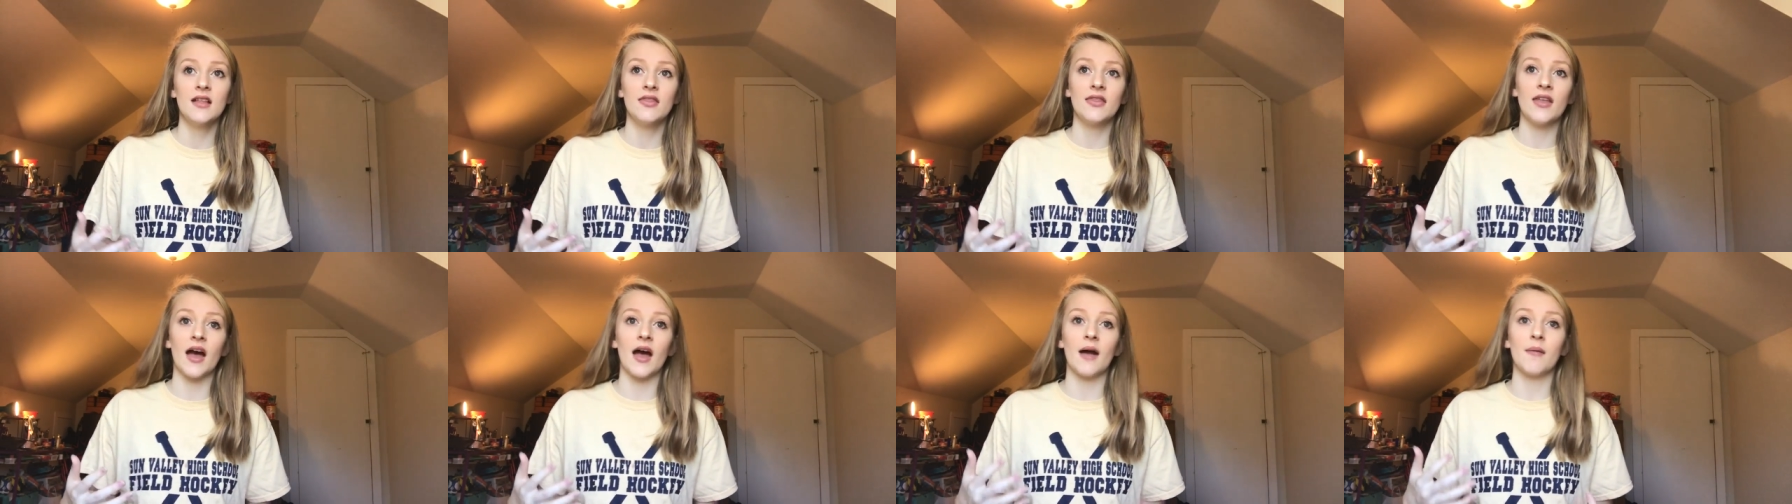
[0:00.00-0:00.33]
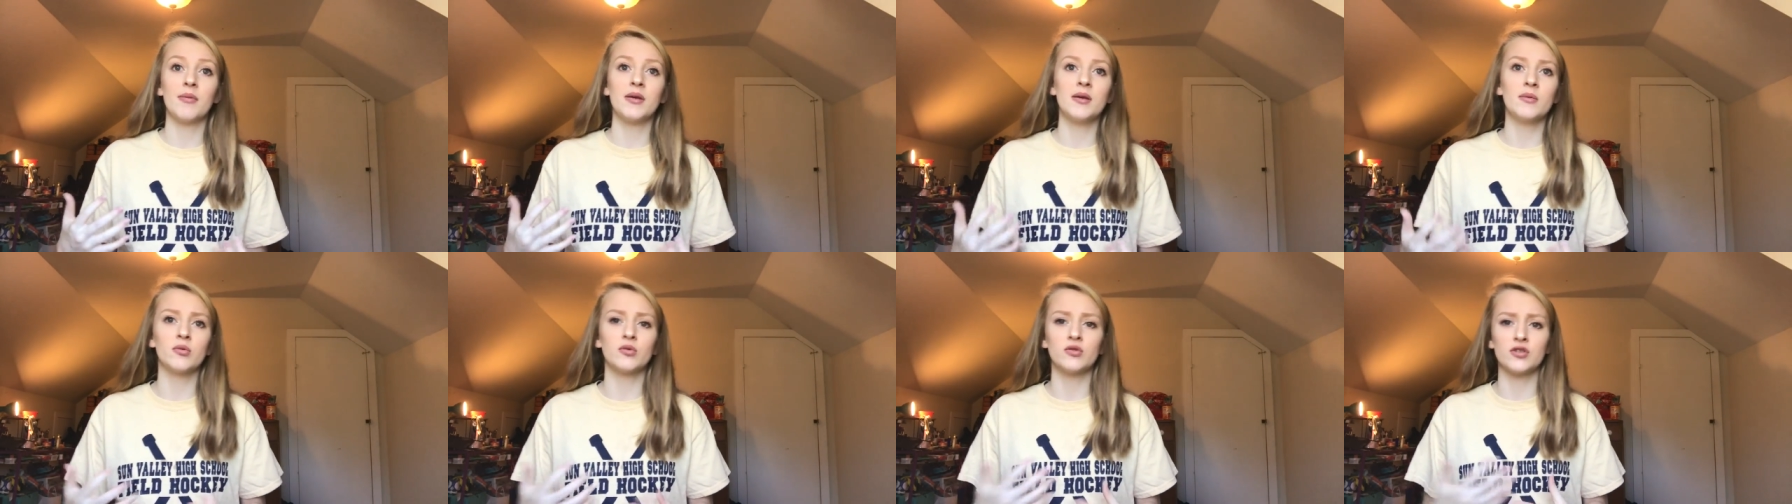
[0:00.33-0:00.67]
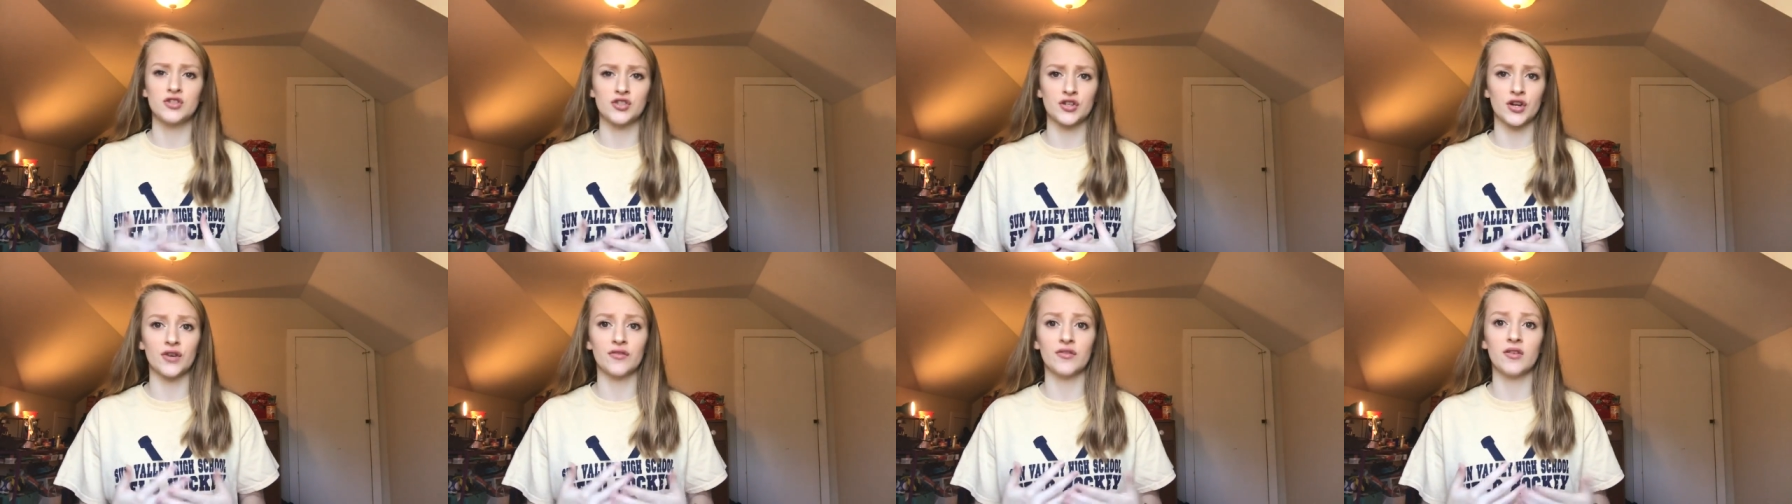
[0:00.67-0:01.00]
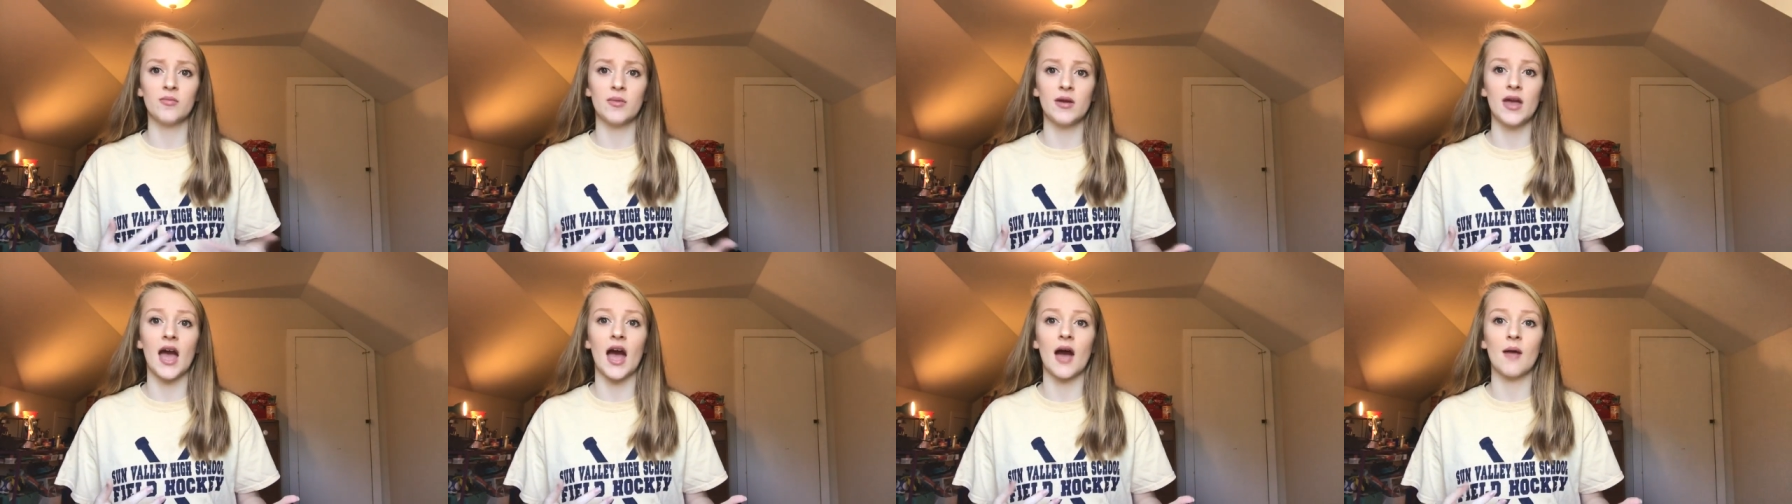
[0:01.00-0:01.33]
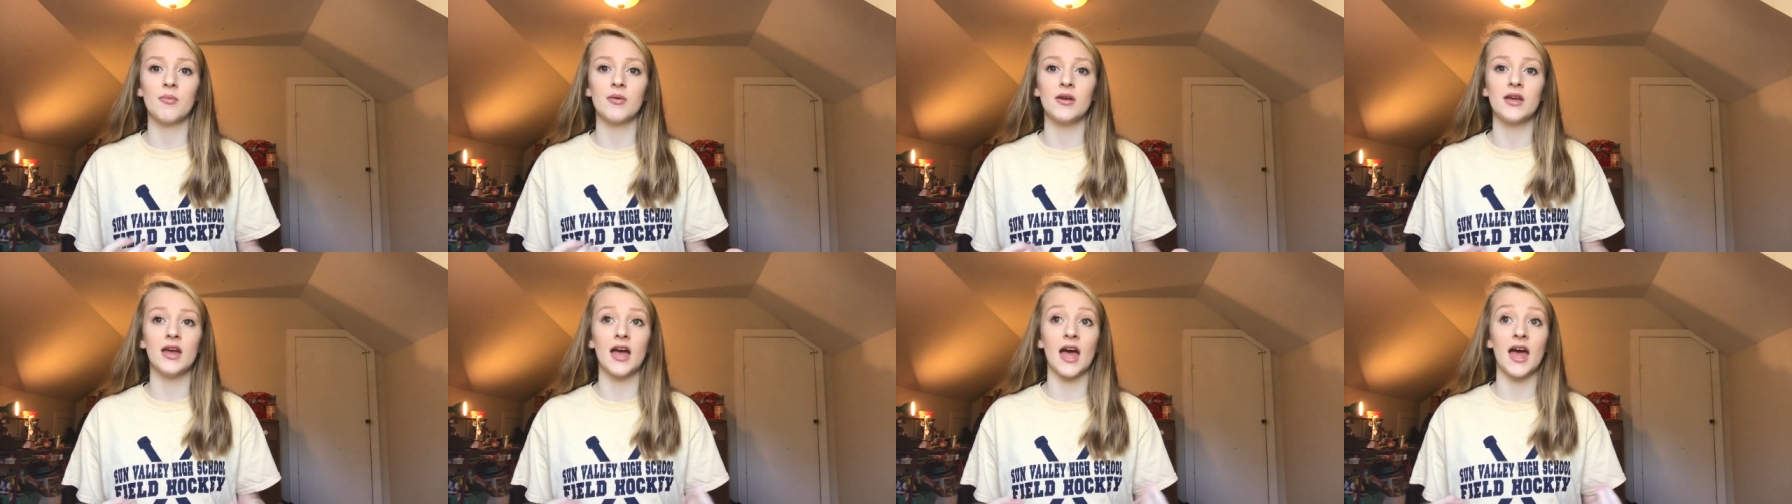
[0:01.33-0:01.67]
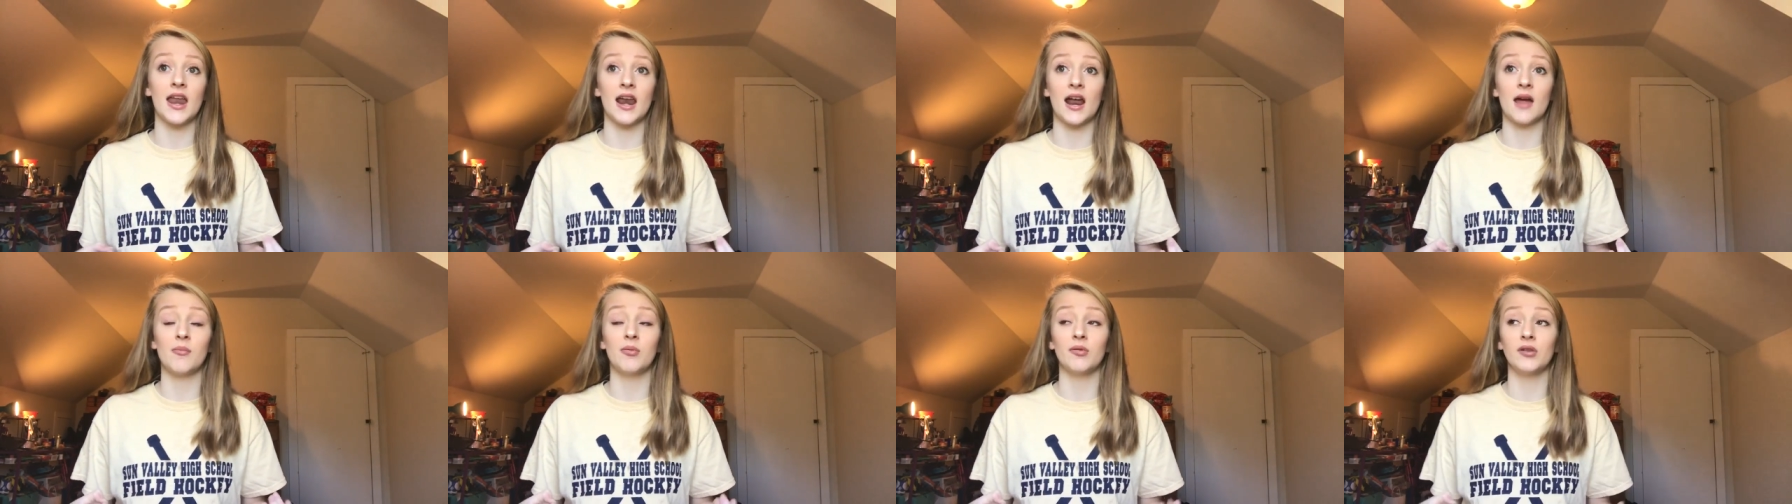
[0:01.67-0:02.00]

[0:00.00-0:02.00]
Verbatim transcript: that people deserve to be happy and I